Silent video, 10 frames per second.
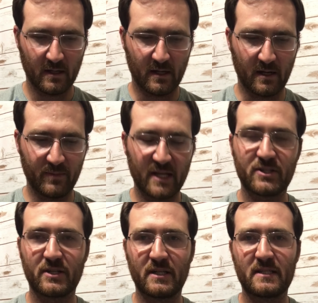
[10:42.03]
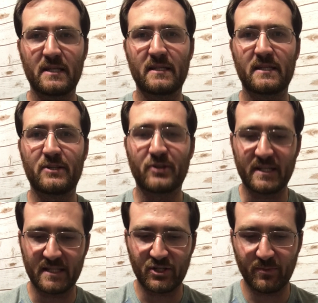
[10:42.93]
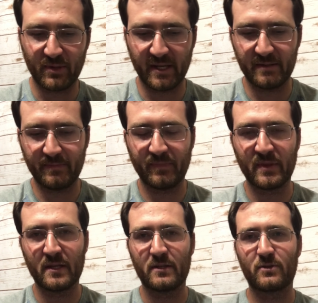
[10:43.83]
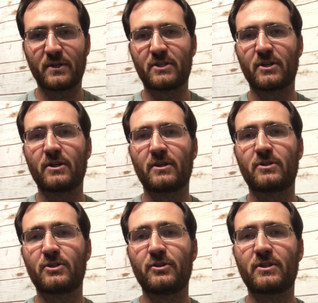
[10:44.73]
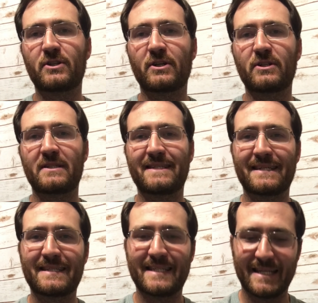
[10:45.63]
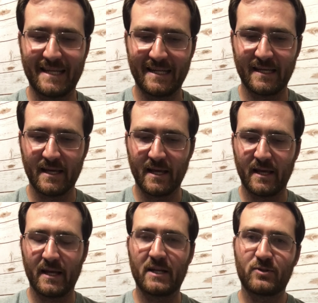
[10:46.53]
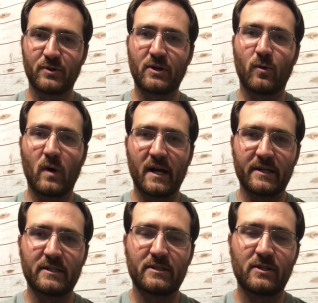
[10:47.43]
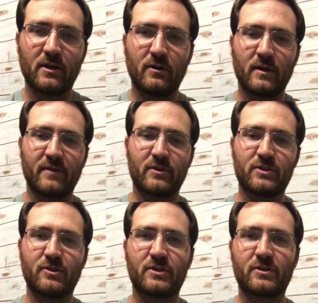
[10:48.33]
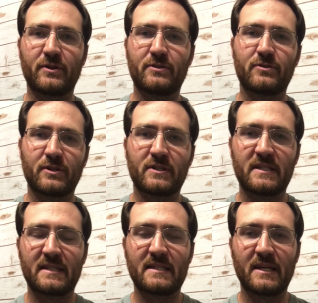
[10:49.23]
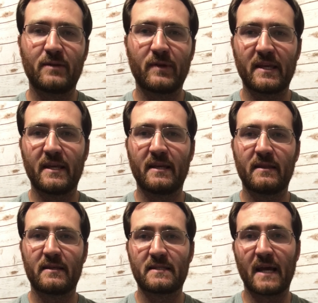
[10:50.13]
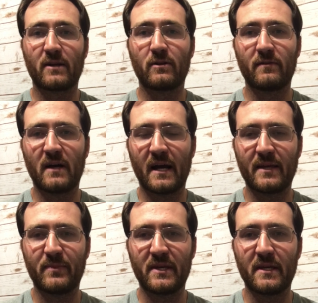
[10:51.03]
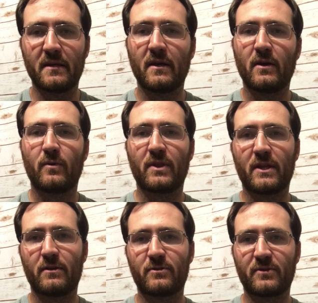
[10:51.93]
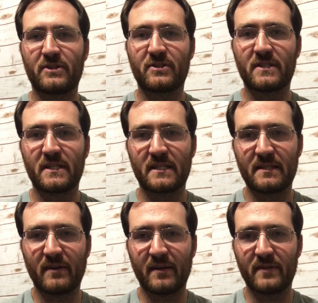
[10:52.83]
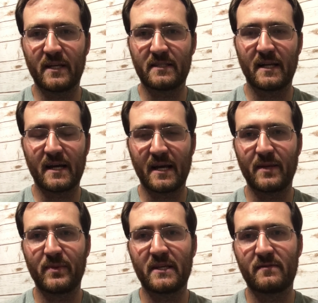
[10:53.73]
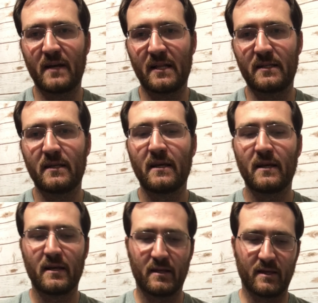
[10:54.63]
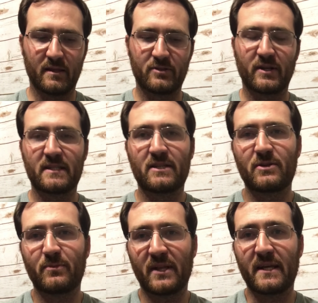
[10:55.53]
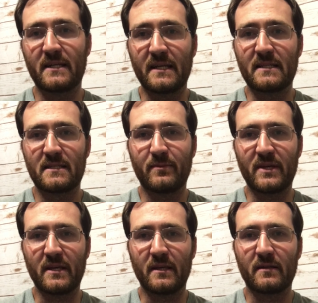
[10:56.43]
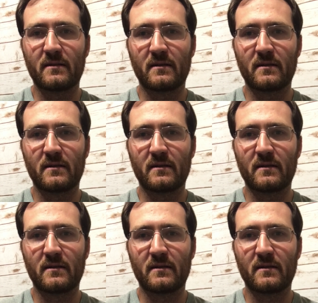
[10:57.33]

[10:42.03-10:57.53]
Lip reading: Next you're going to see is a transition plan. So when a student turns 16, it is required. So if the student is going to turn 16 within the cycle of the IEP, within those 365 days that IEP is valid, then the transition plan needs to be